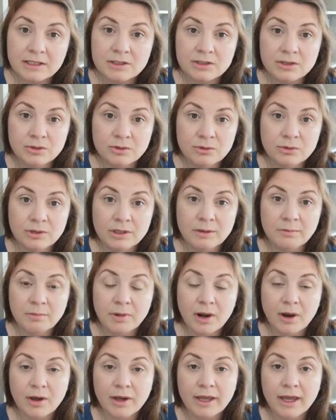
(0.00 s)
to an
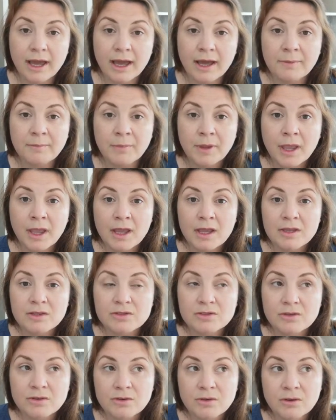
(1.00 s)
employer.
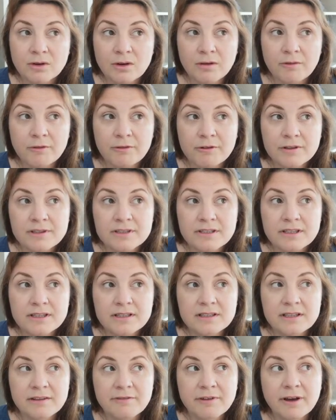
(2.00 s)
So for
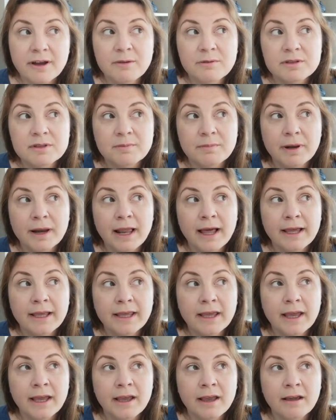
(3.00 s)
instance, if I was
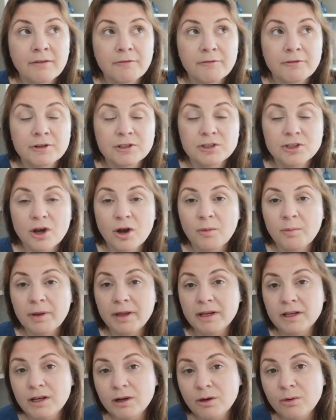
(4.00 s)
applying for a job
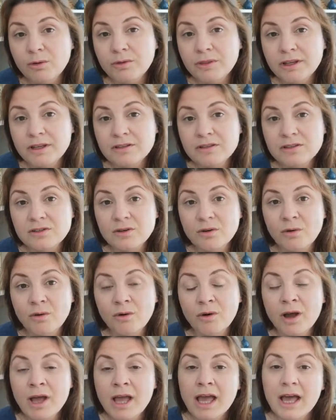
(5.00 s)
in a clothing
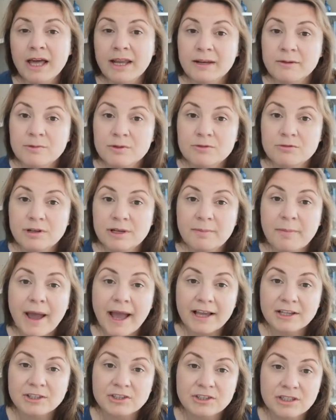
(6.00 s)
store and I was really
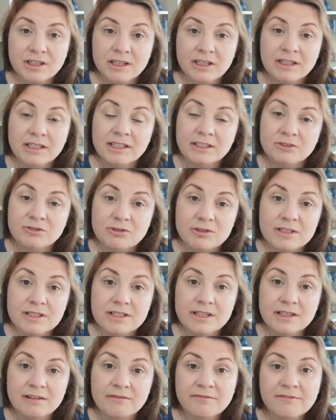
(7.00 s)
passionate and
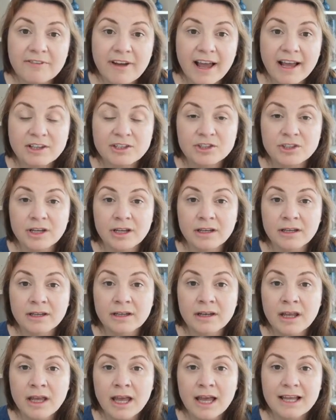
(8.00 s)
interested in
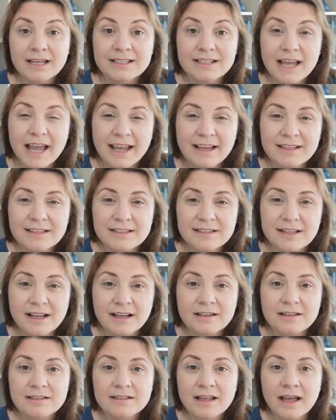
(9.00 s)
fashion and textile
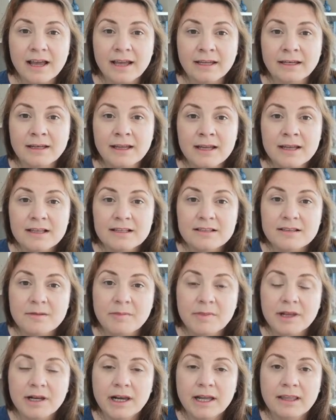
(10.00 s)
design,
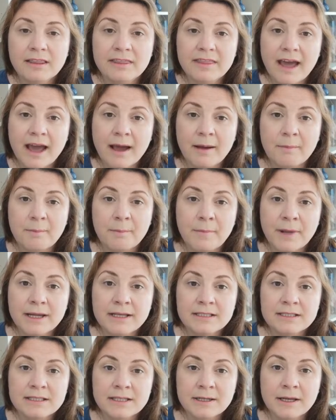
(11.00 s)
something like that
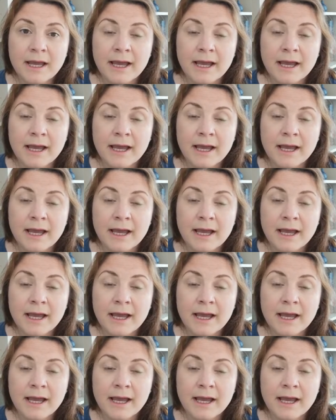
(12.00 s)
might